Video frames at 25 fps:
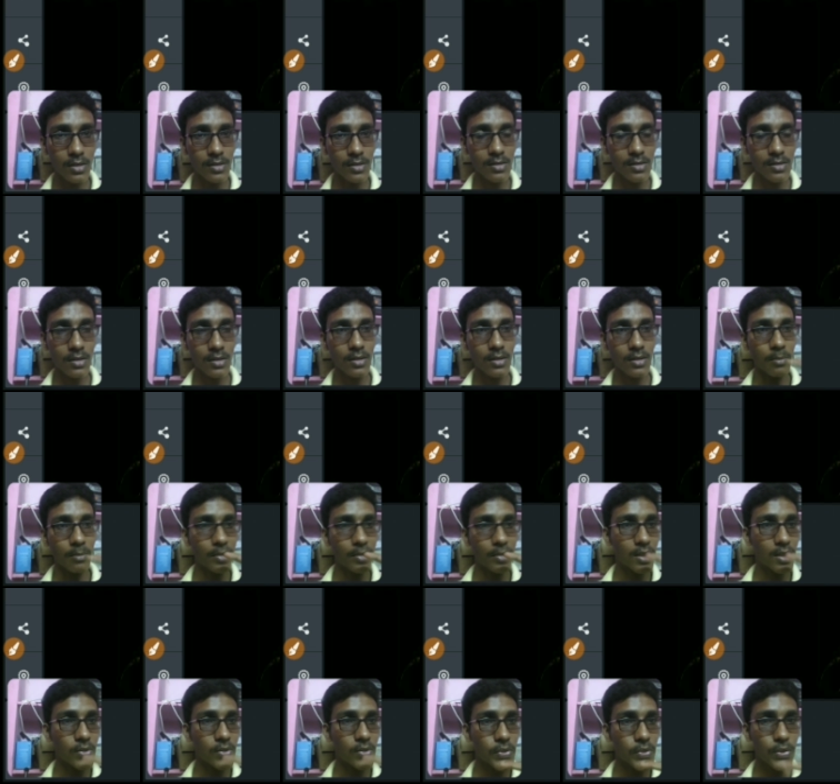testing the
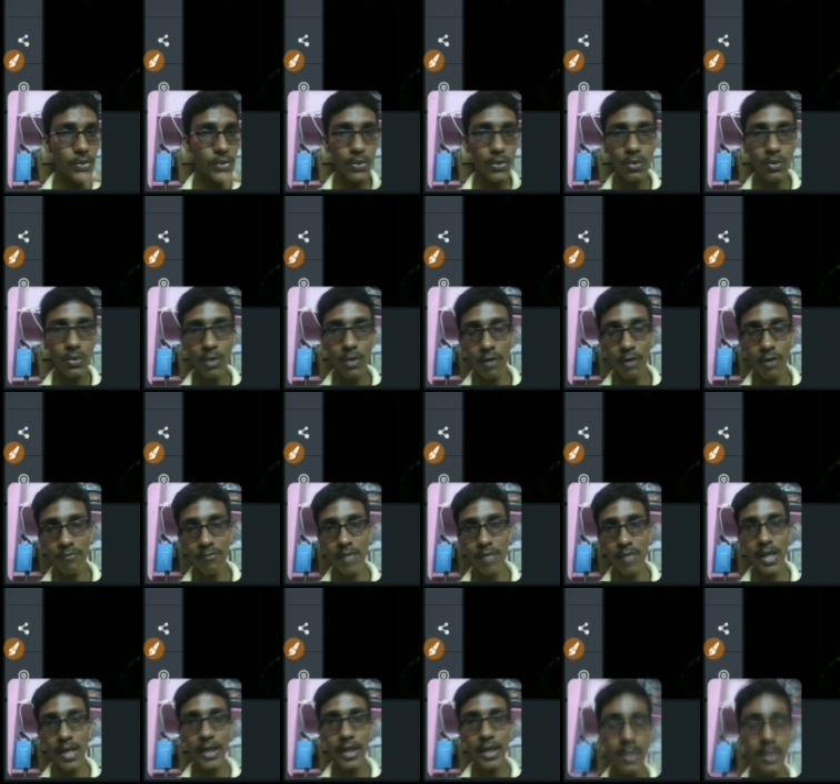PS2 of
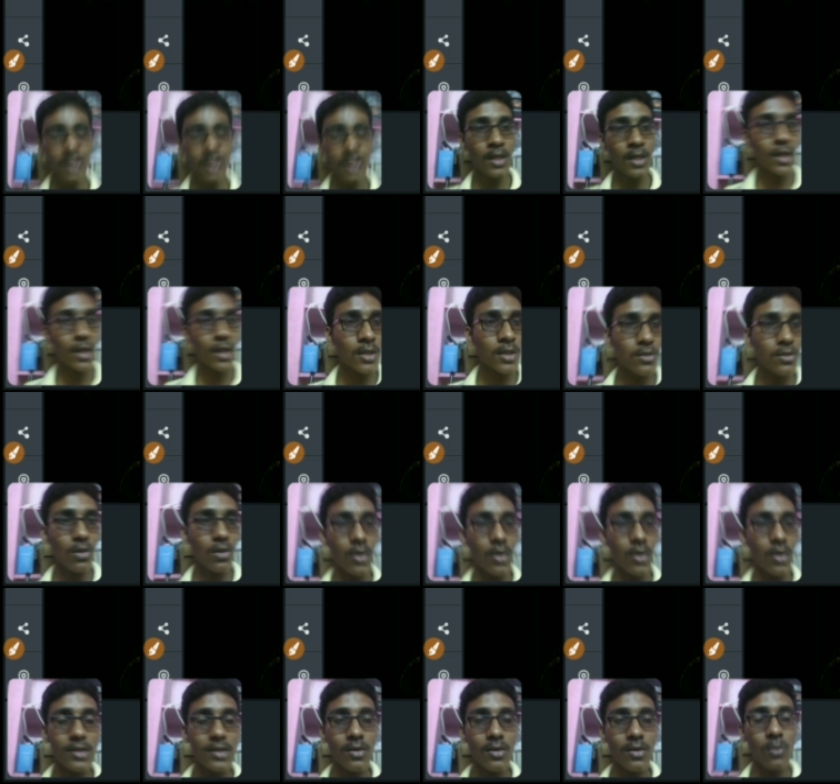mine
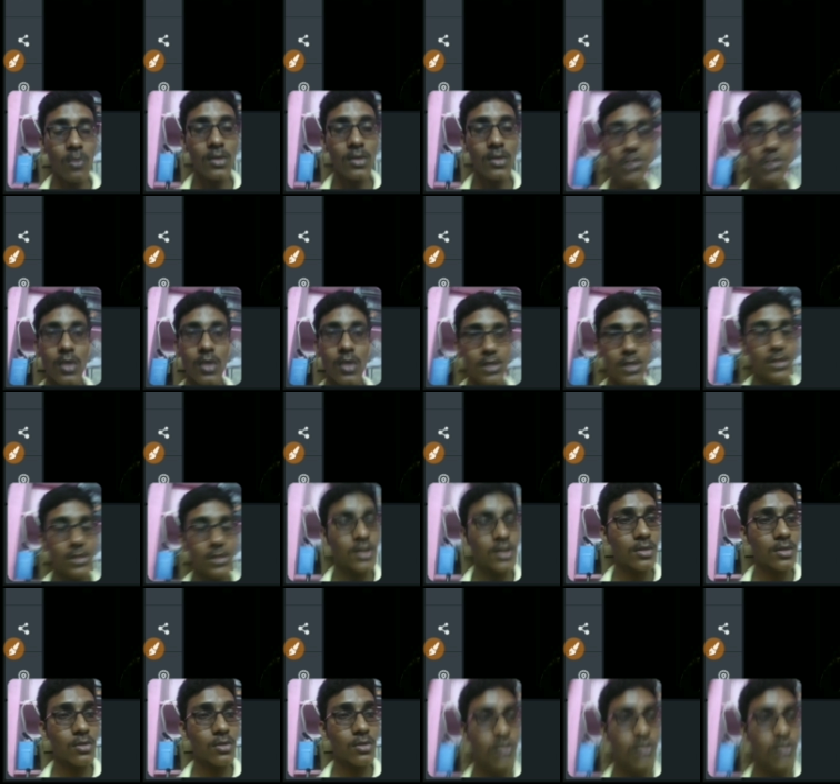so it's a old one
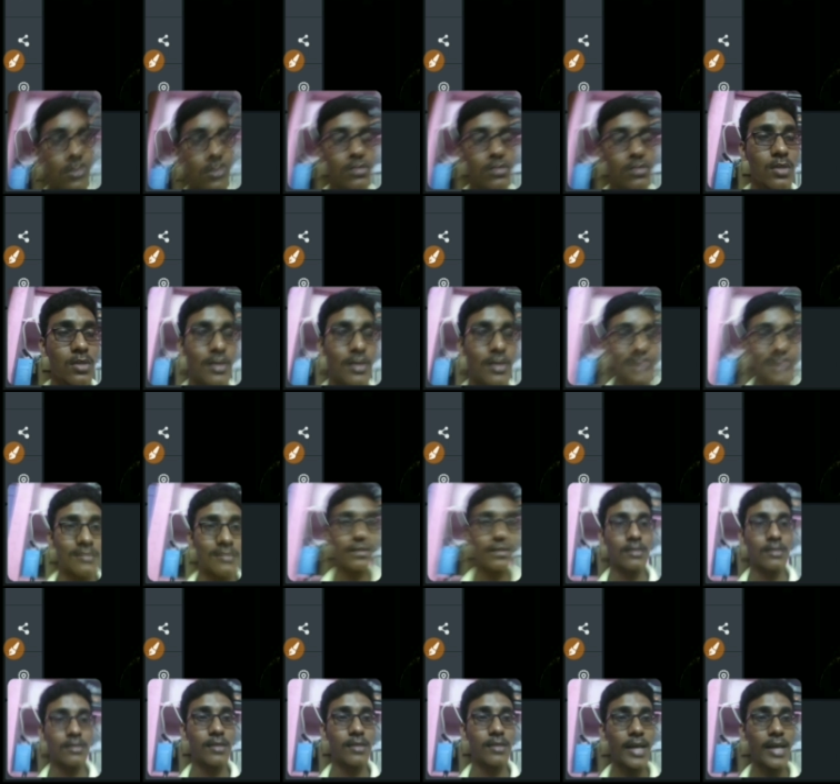just don't
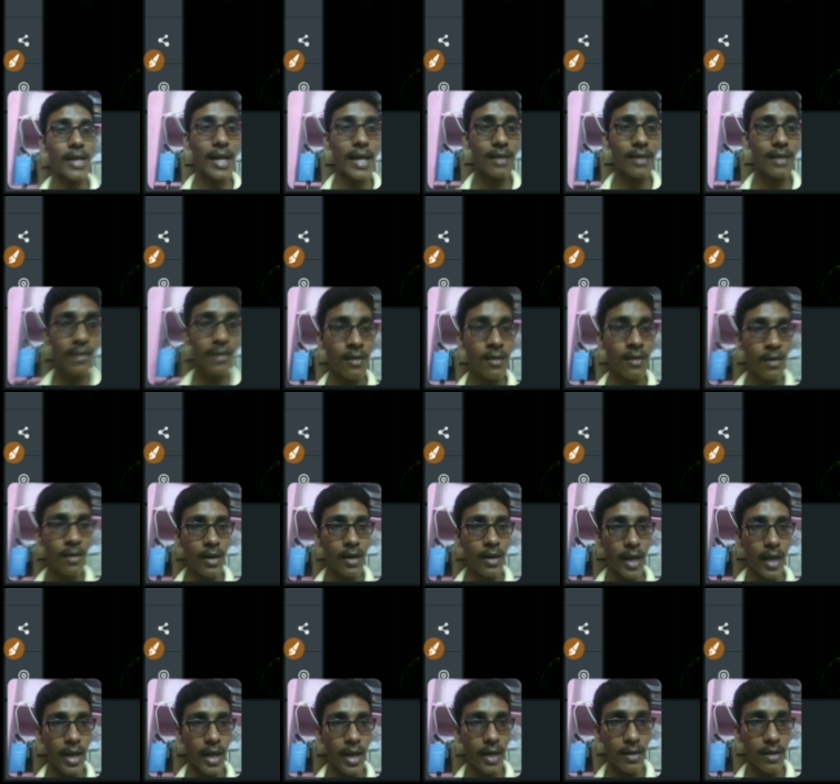consider that
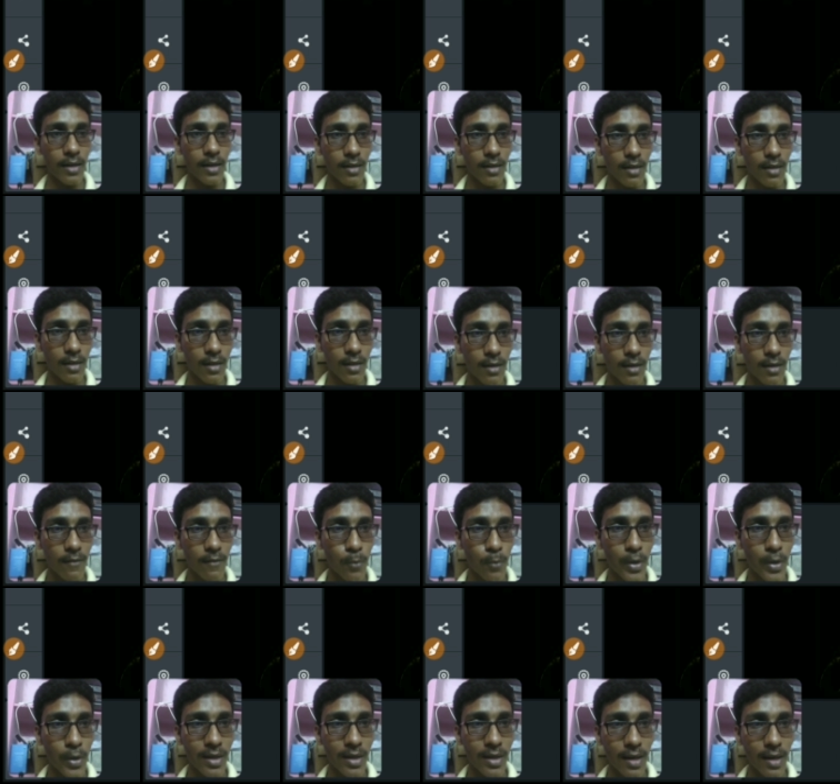and
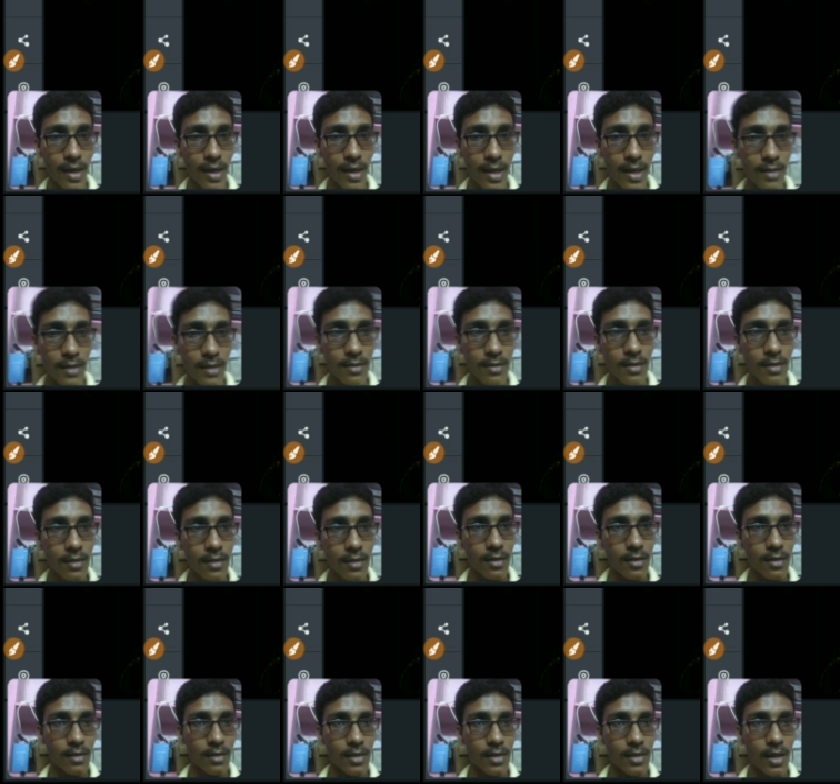when I
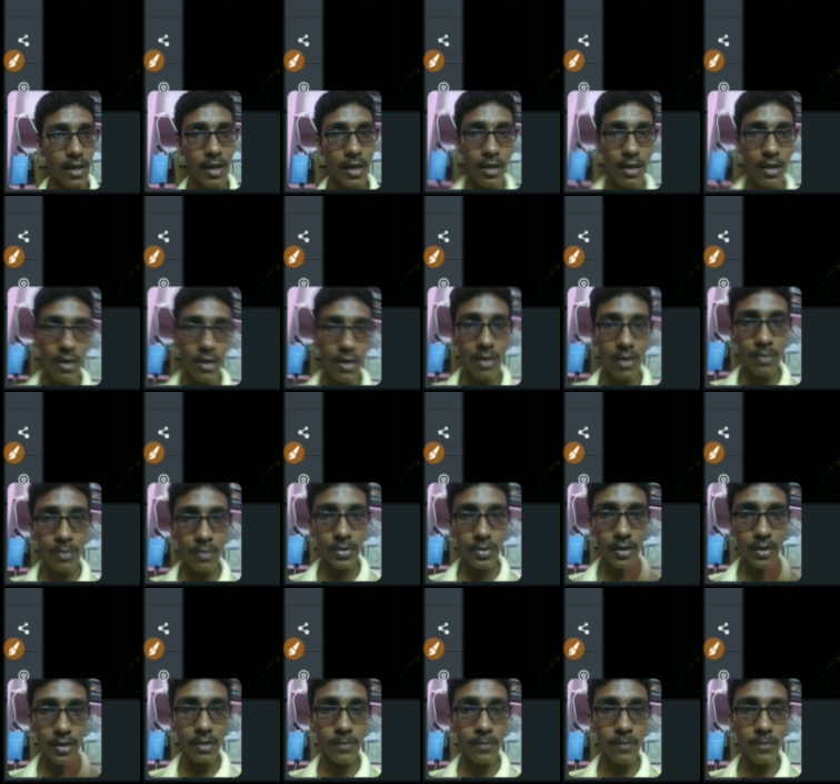click in the layer
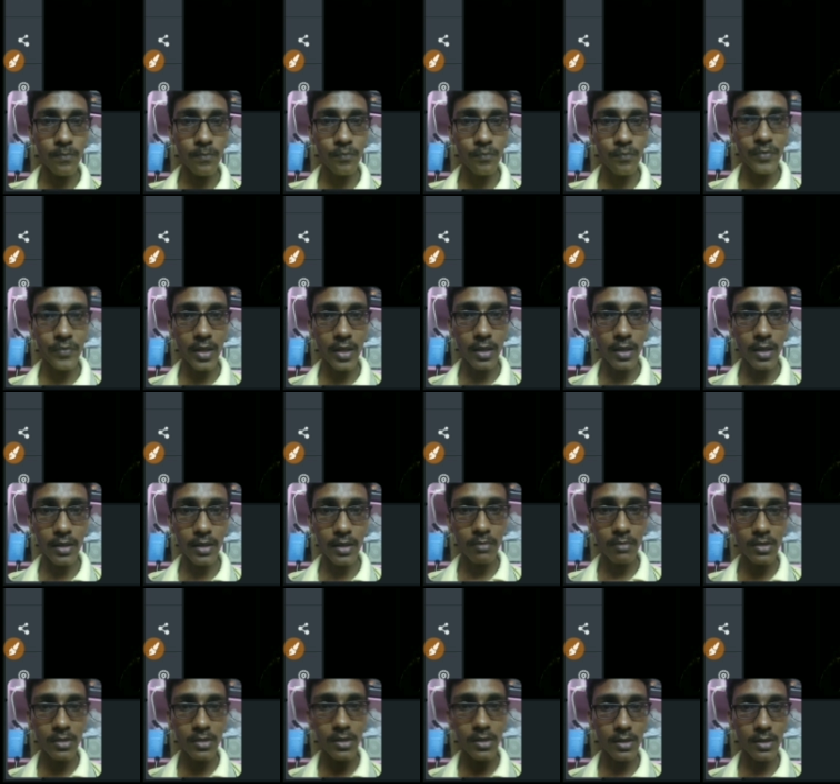option
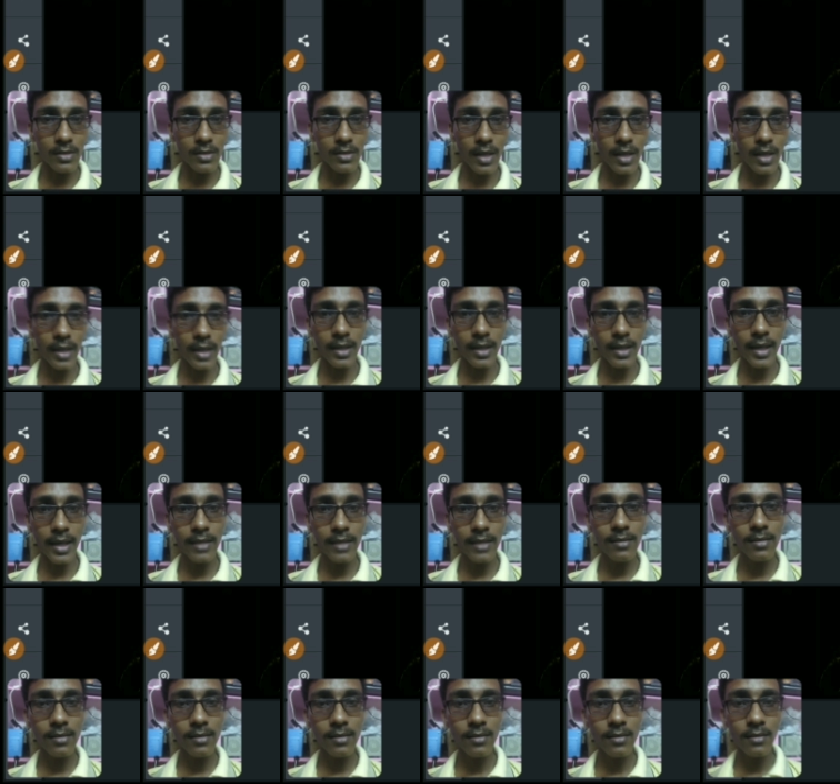let me just
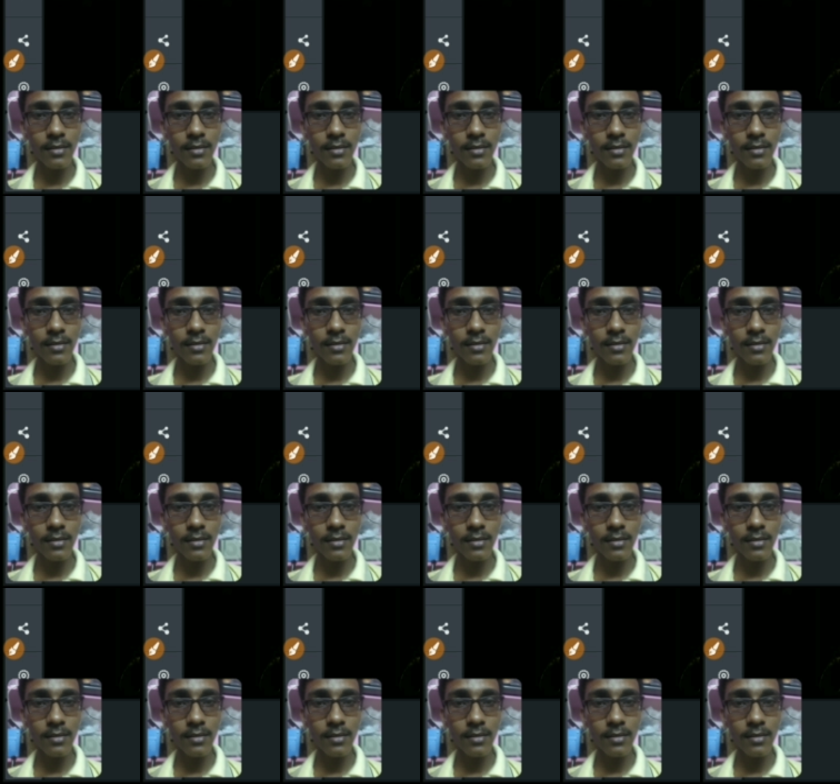highlight